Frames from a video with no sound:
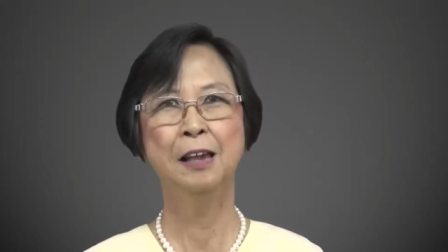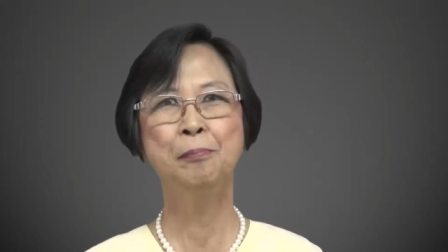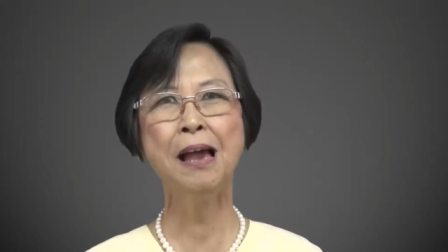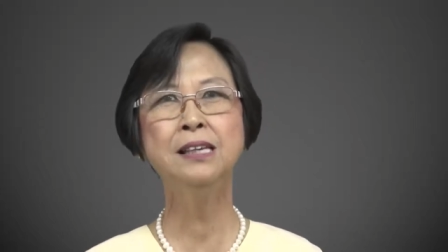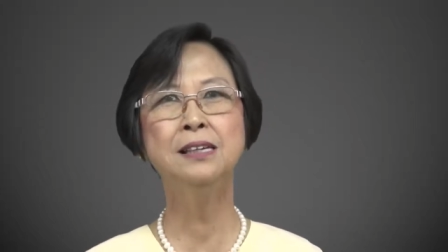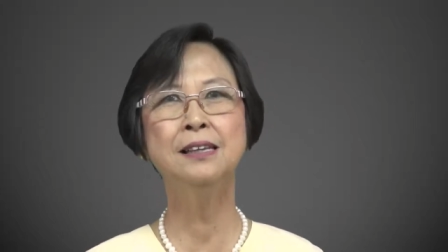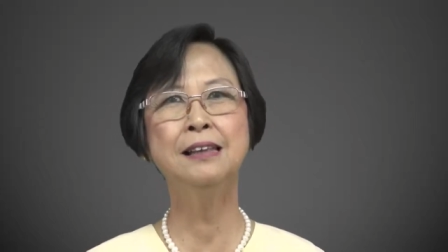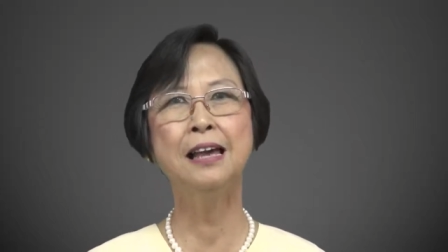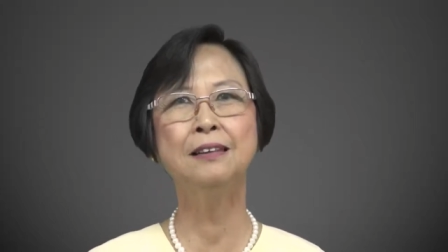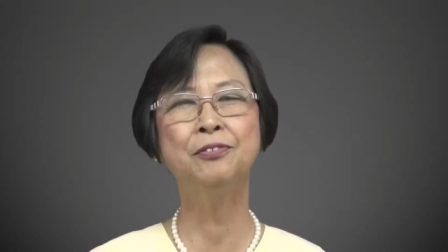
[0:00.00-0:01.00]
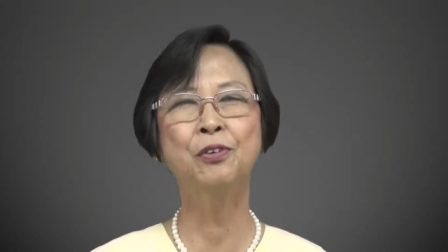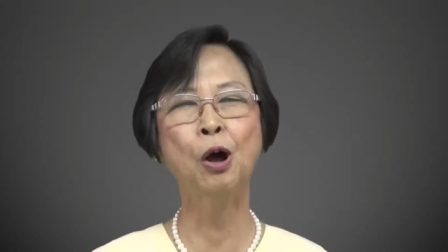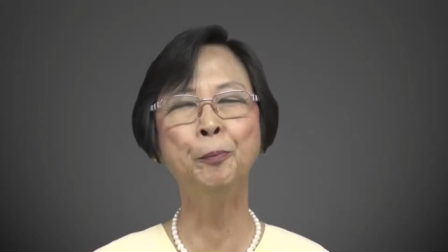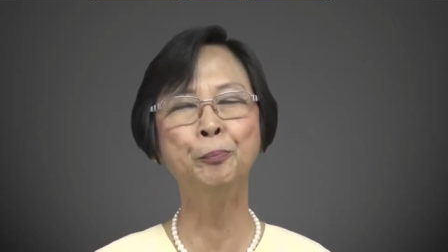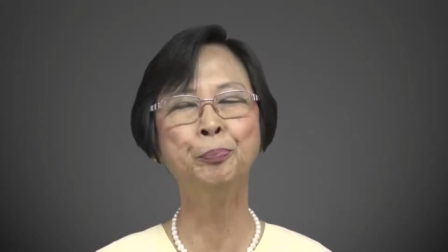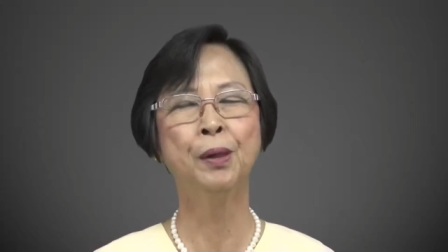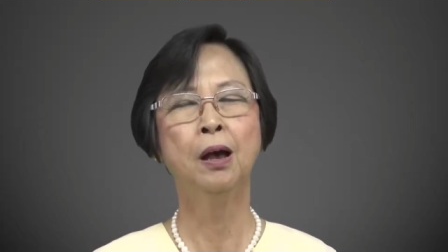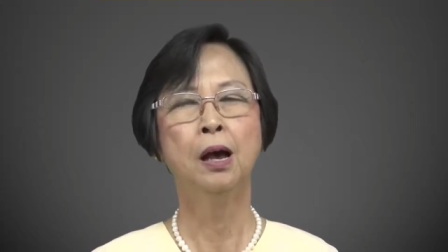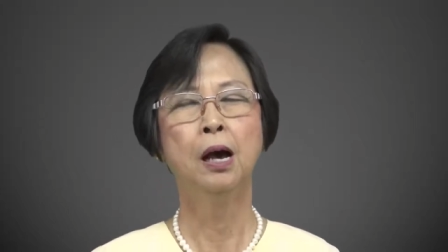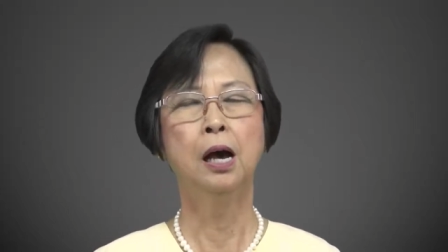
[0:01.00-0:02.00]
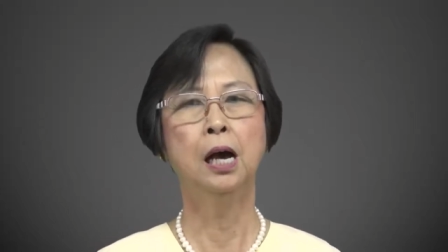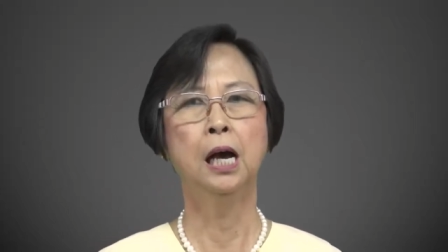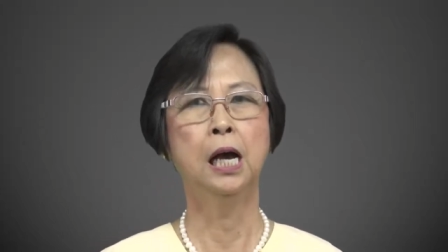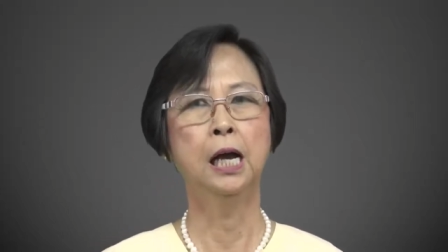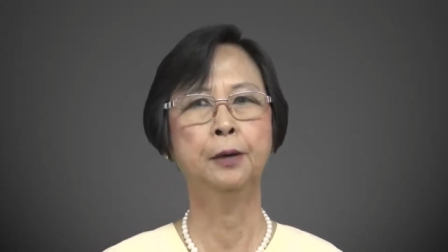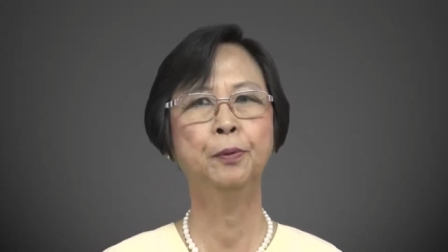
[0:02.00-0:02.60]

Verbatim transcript: Imagine that from uh,